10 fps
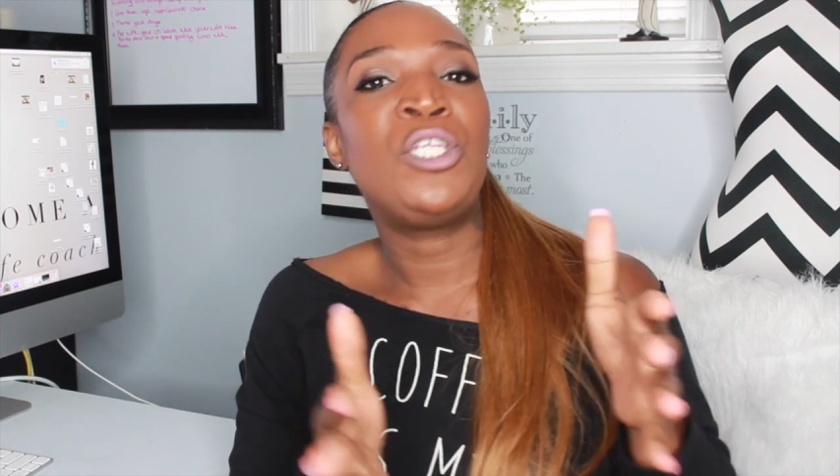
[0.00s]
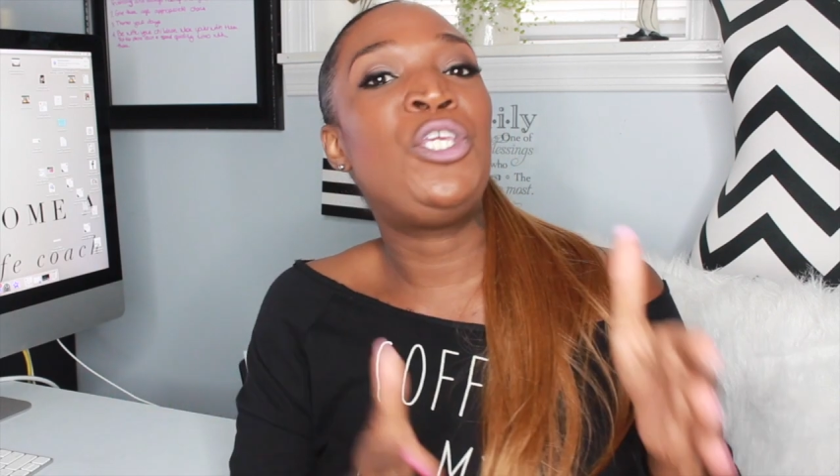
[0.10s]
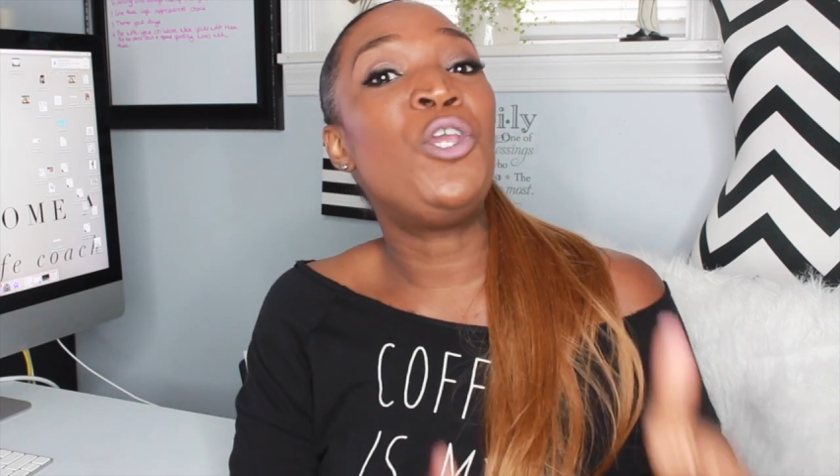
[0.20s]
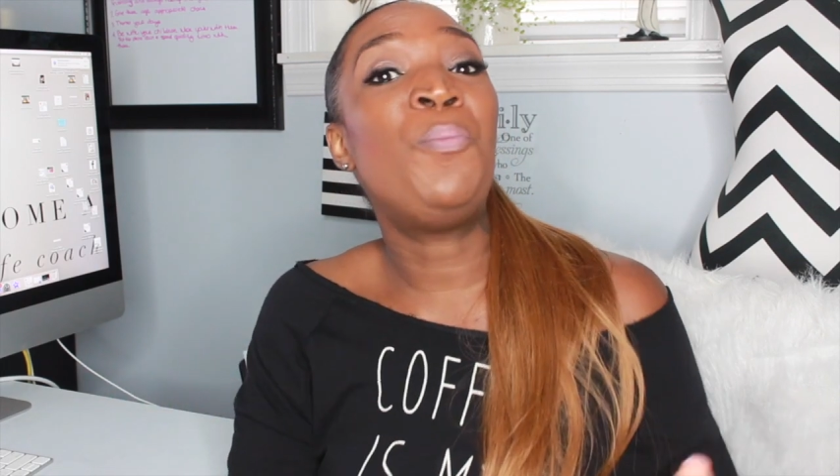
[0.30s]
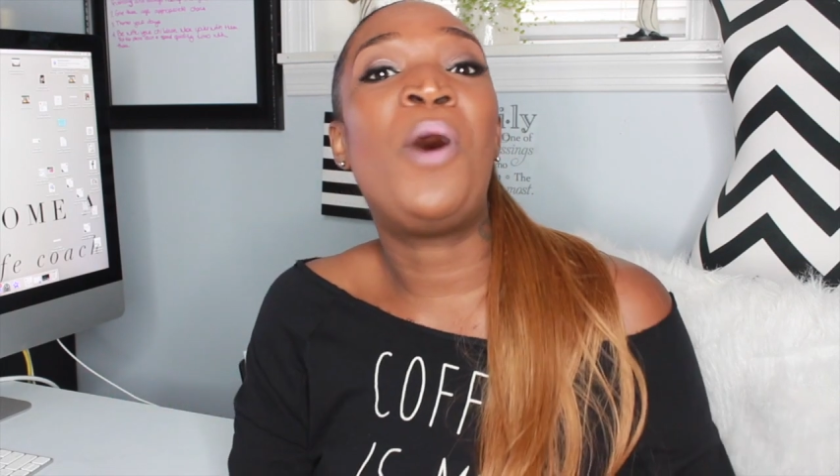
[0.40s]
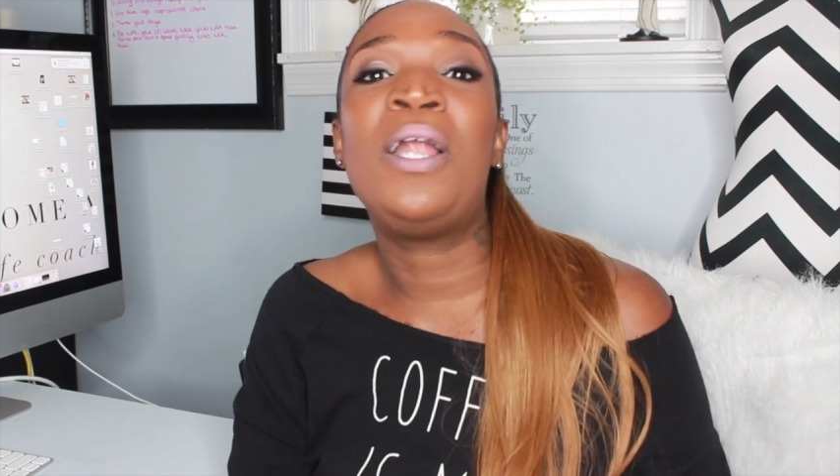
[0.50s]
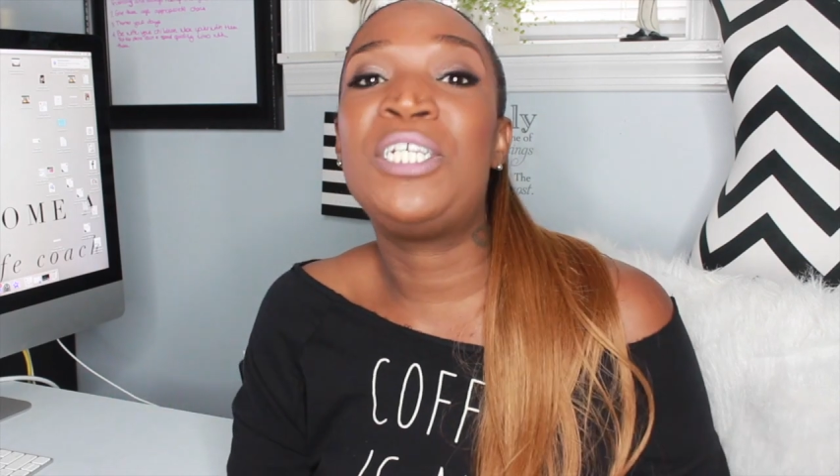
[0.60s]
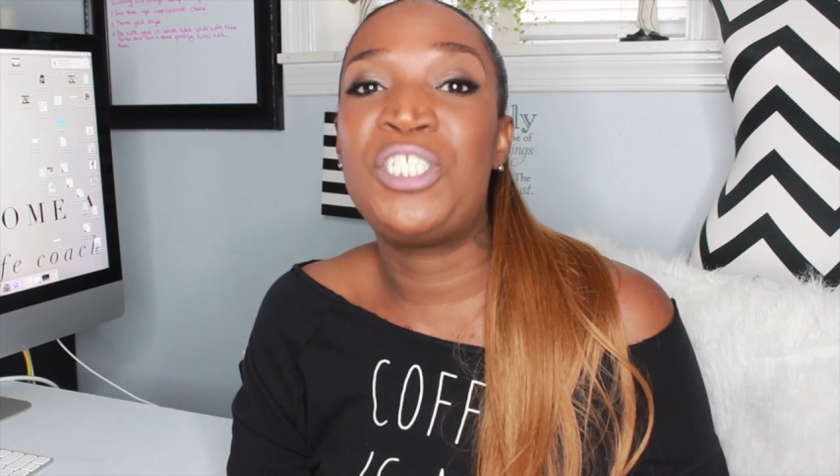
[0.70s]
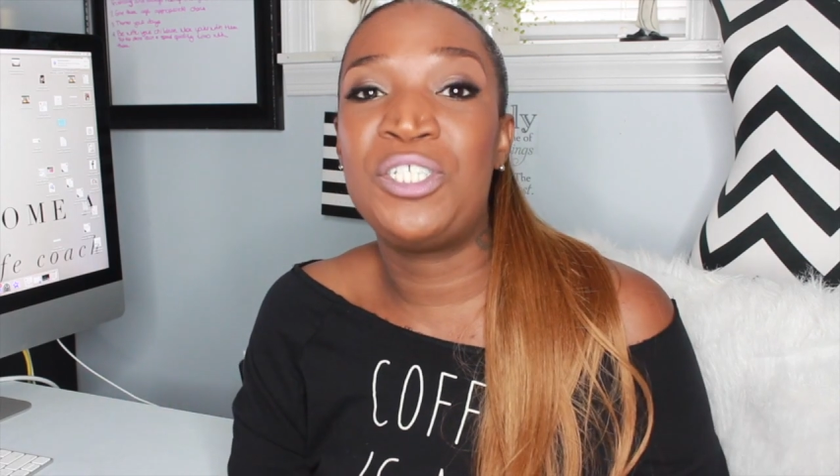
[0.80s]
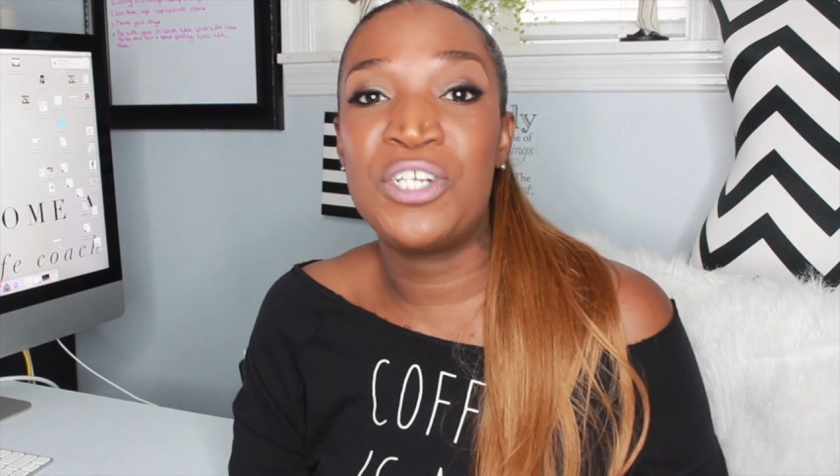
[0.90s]
You
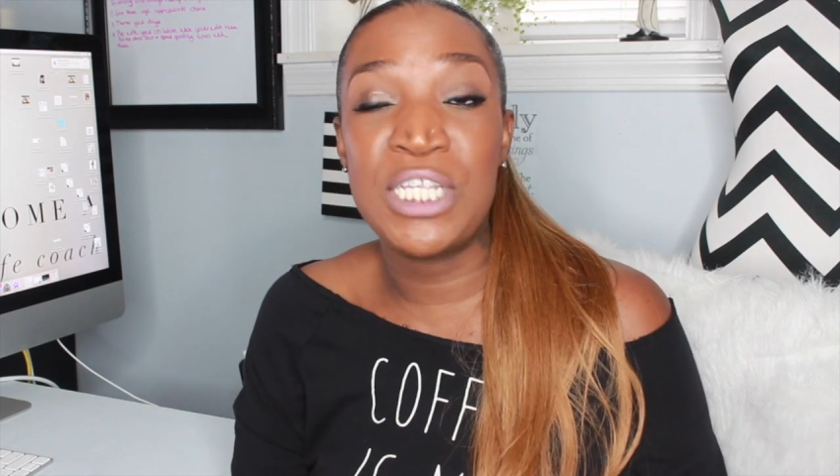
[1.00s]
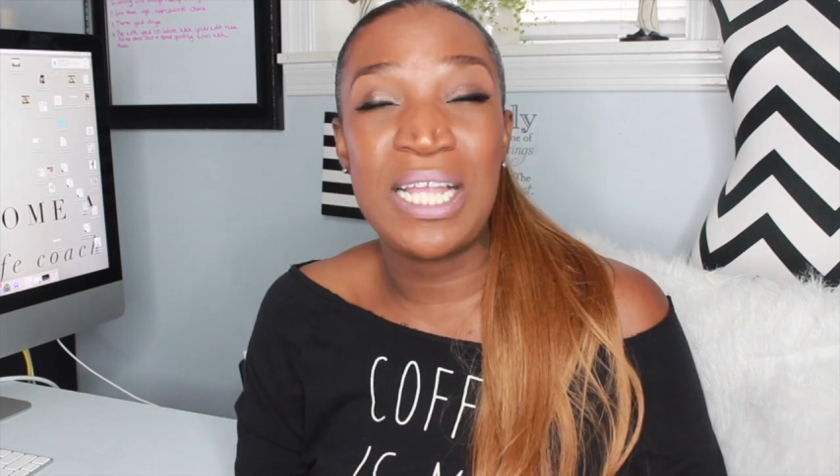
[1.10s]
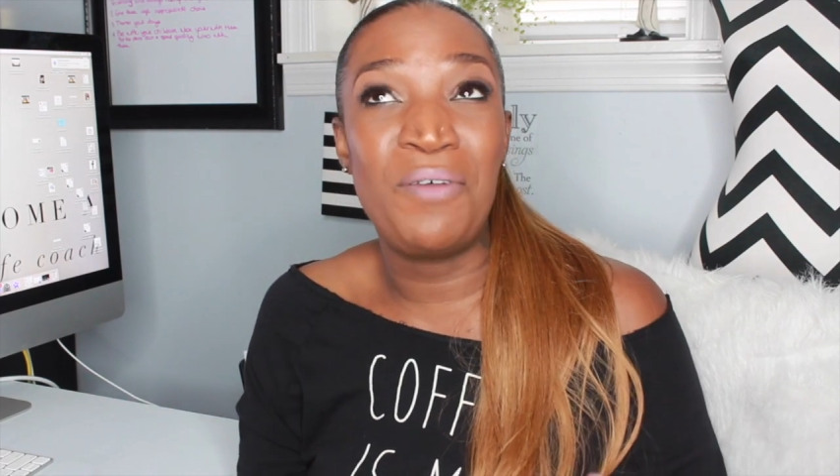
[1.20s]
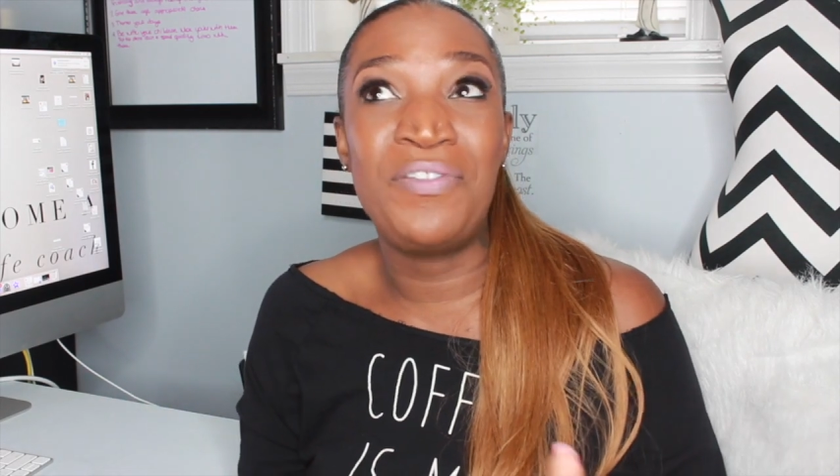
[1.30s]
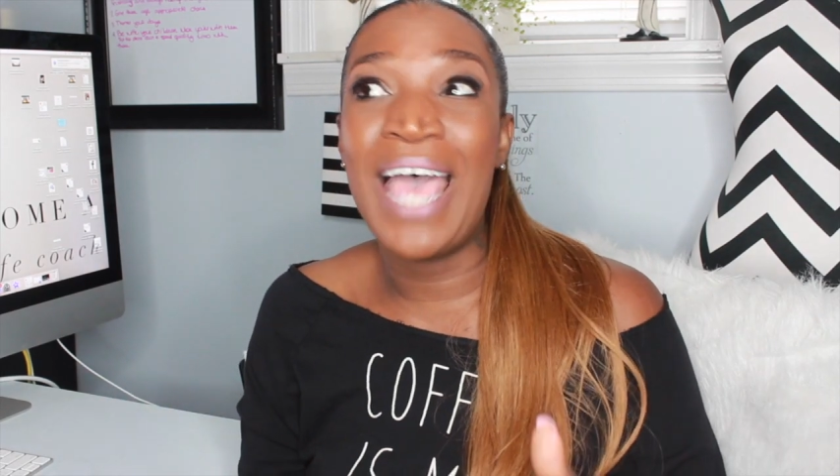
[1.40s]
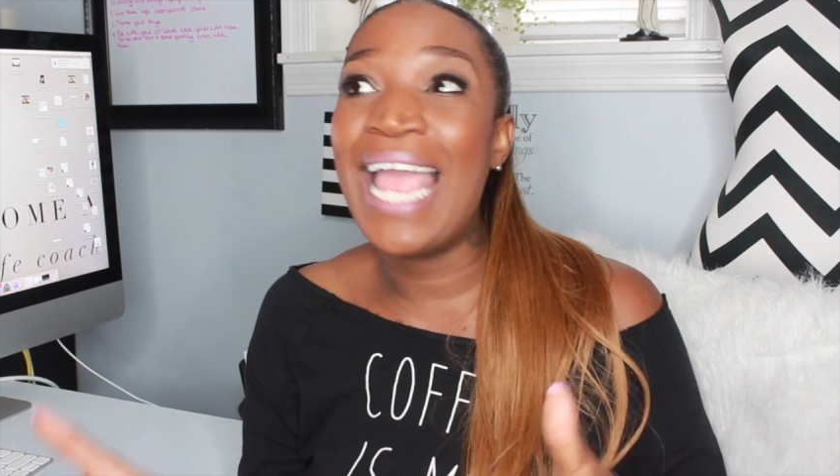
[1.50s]
punishing yourself,